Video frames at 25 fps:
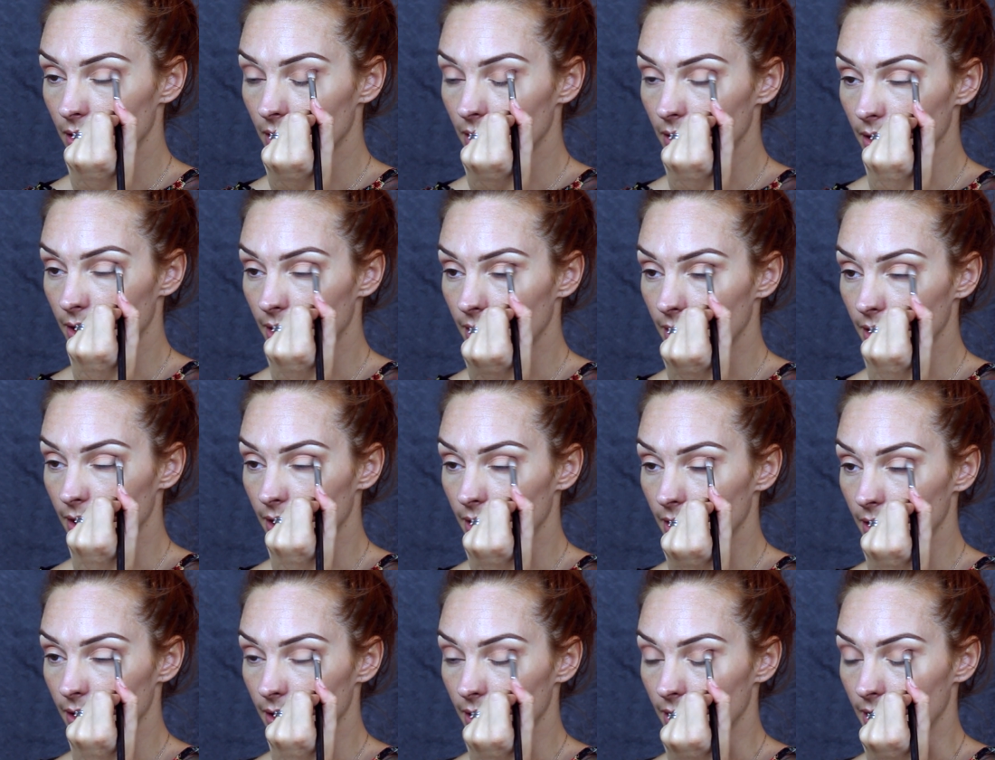And then
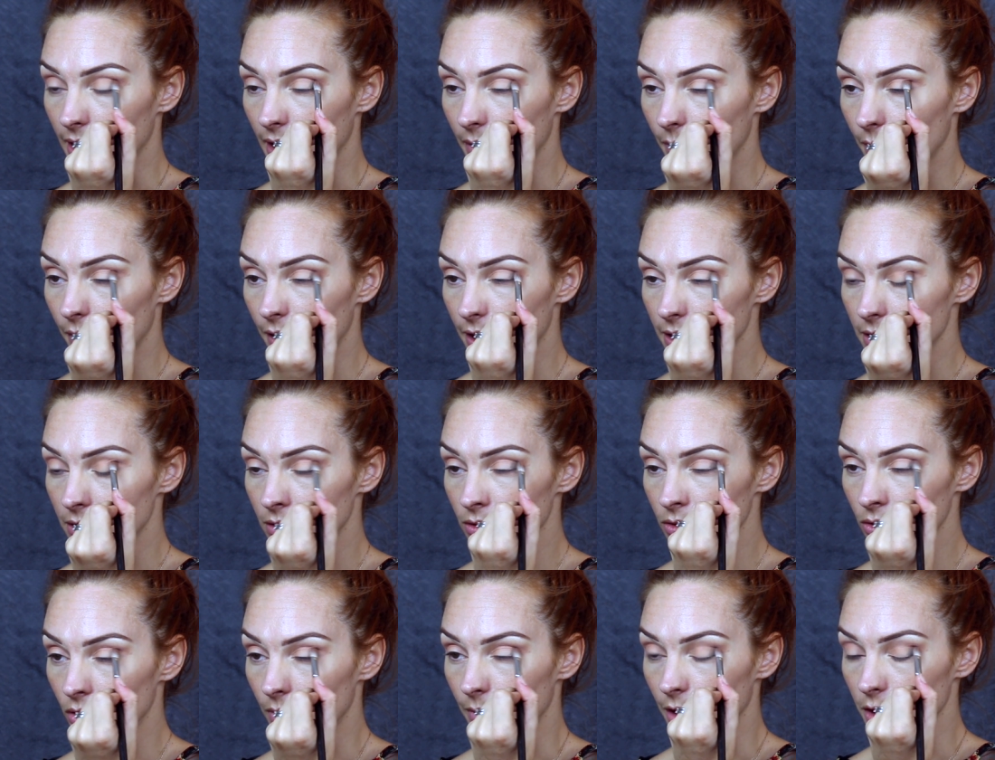again, when there's
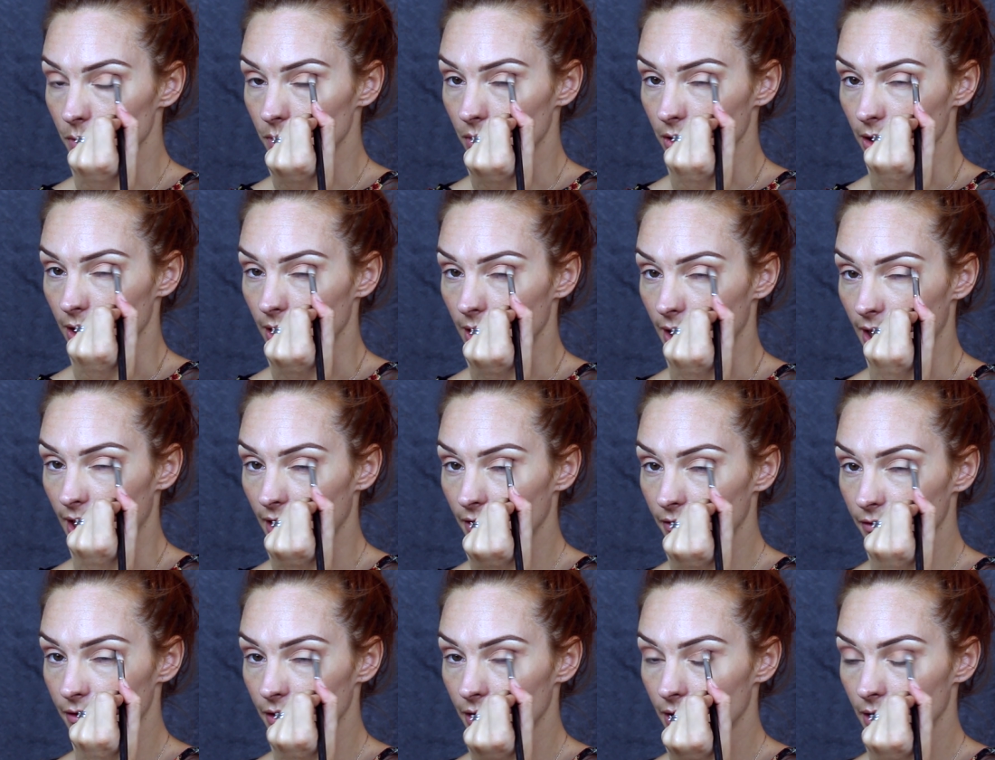not much product
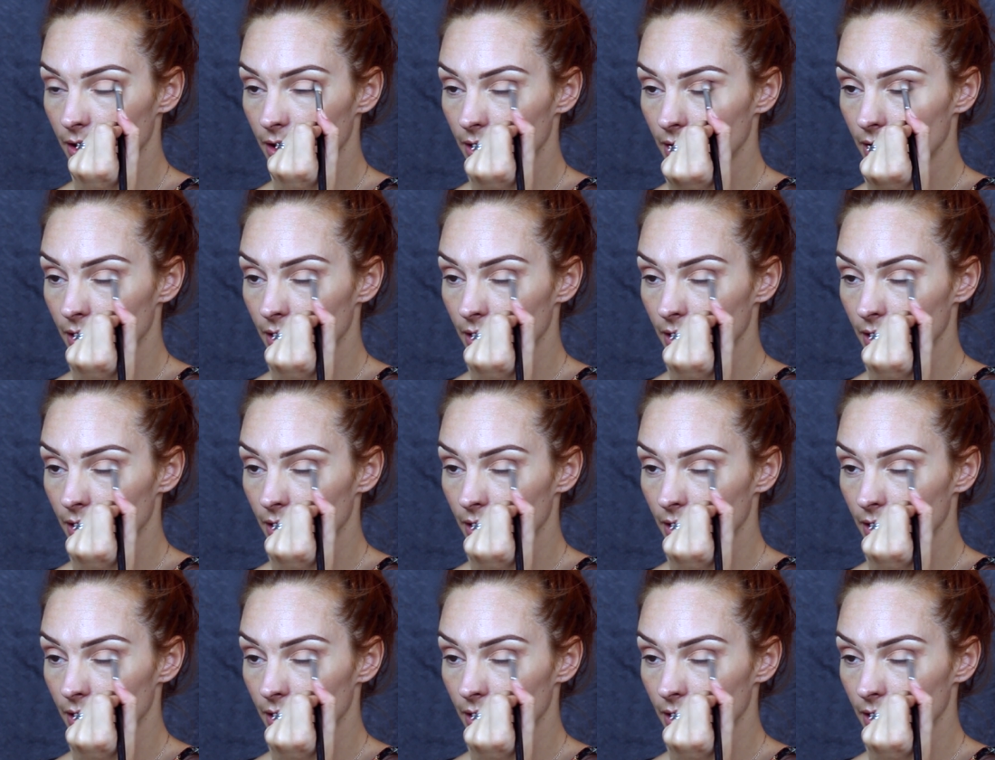left,